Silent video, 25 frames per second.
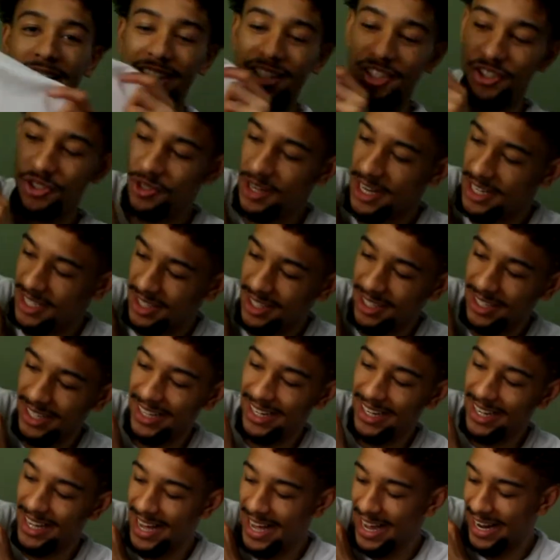in a dress
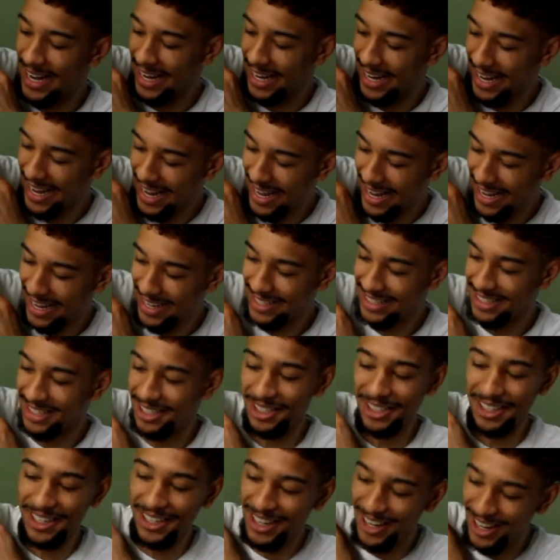looking kinda nice.
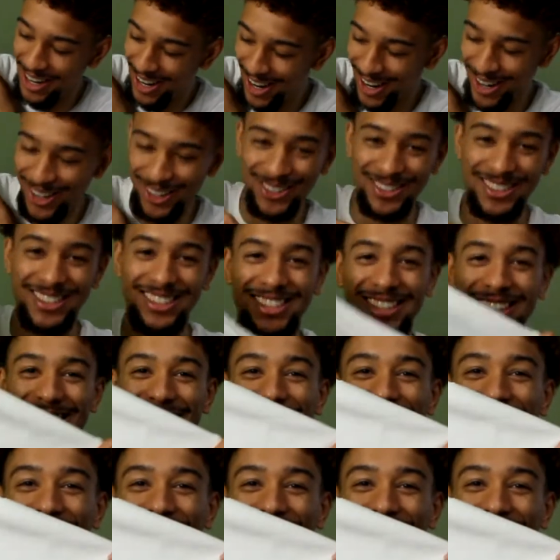You know. You